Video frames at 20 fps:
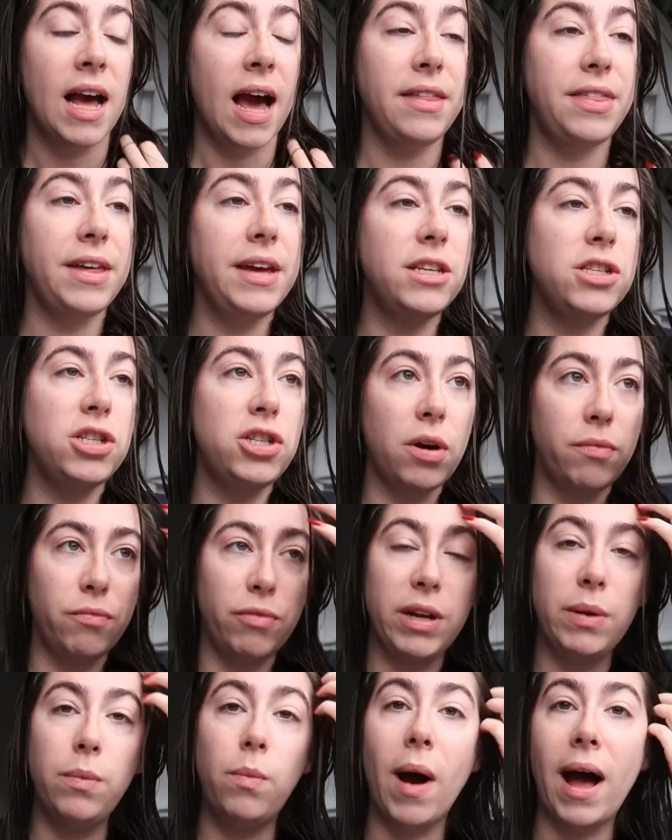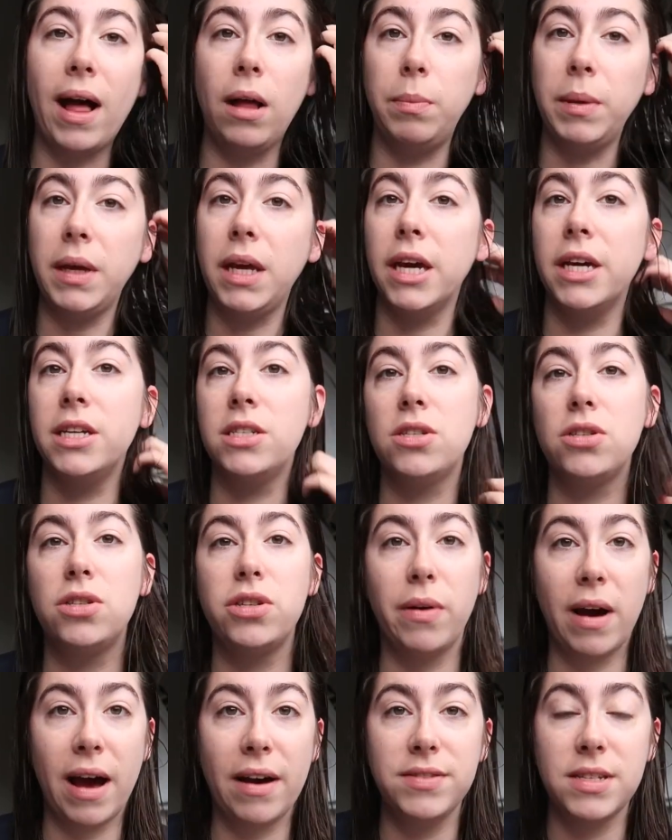I think it's done really well because
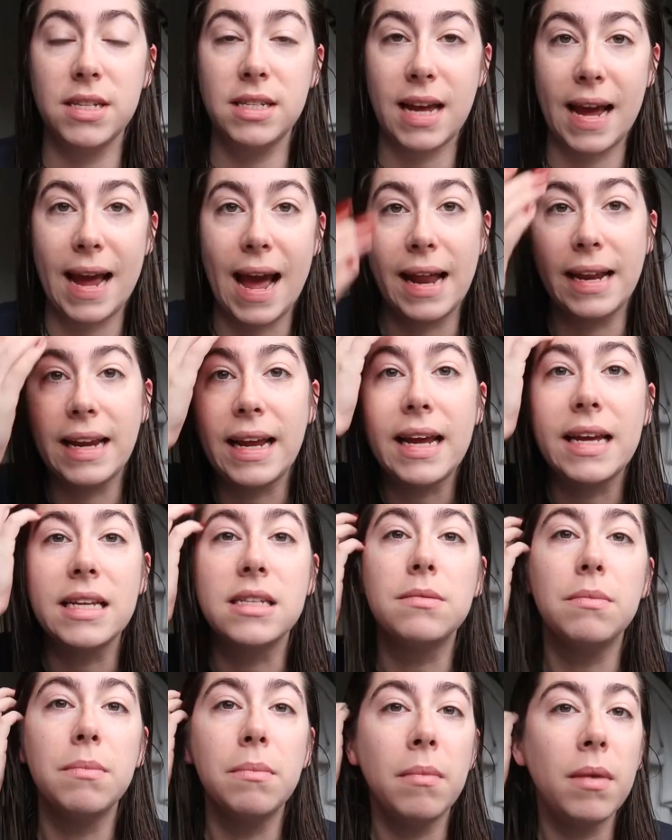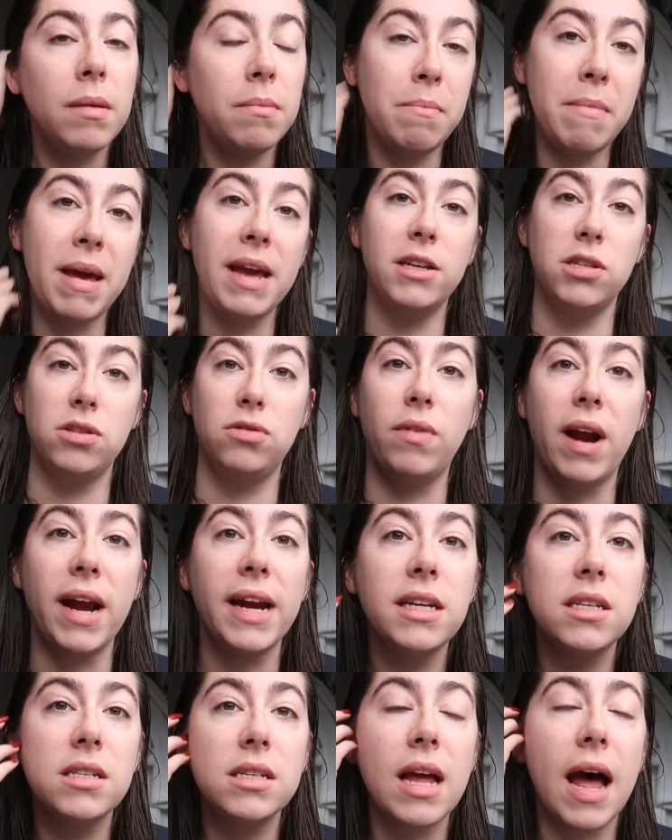so Hafsa Zayyan is mixed
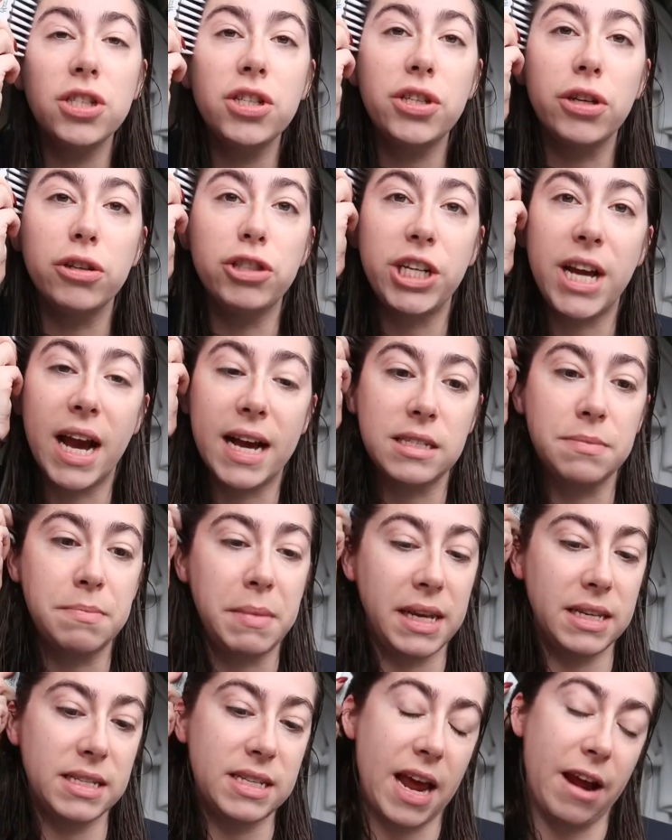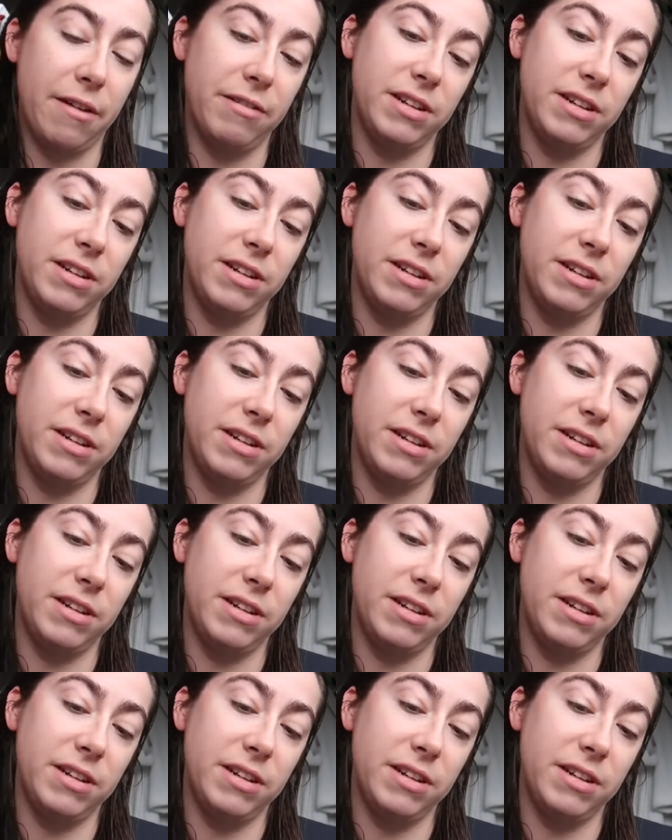race, so she has mixed